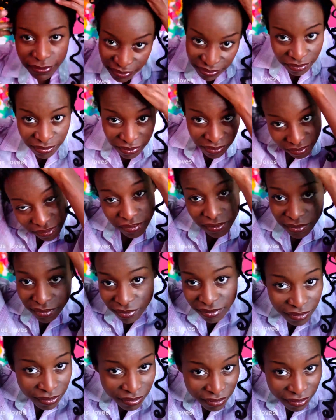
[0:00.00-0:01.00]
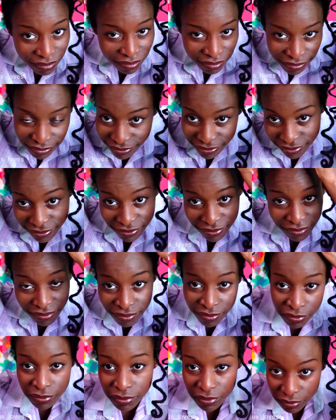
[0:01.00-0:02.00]
I just tie it twice.
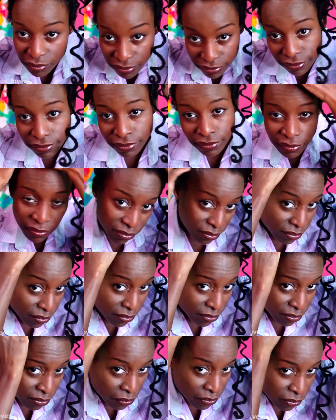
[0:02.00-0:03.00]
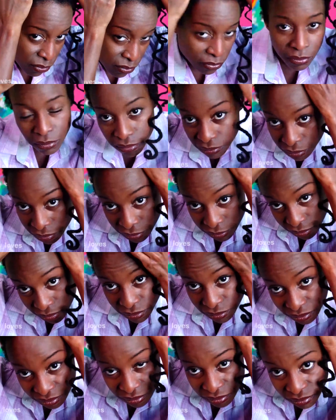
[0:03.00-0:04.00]
Keep it nice and
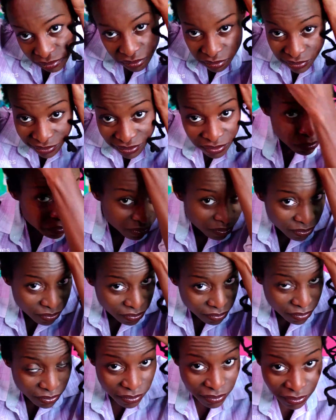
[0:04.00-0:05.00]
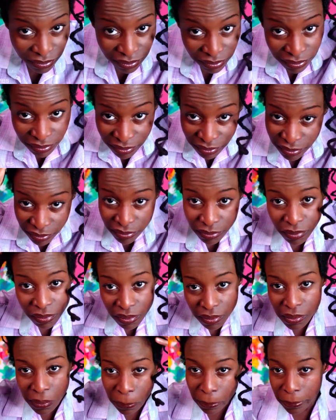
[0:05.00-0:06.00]
loose, not too tight, and just tuck in
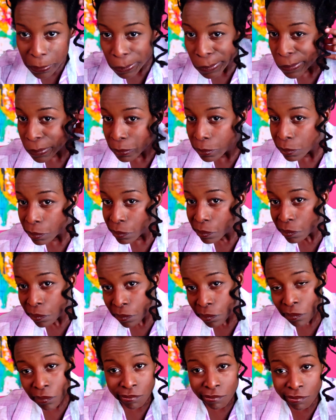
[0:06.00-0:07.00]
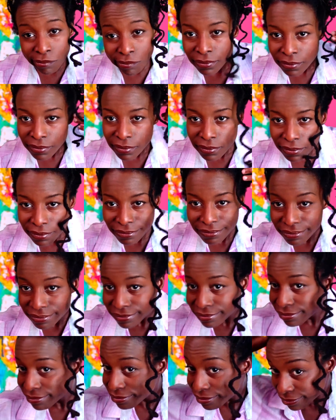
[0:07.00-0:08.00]
the extra curls, kind of
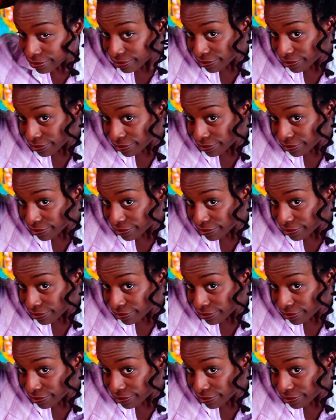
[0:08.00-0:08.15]
within the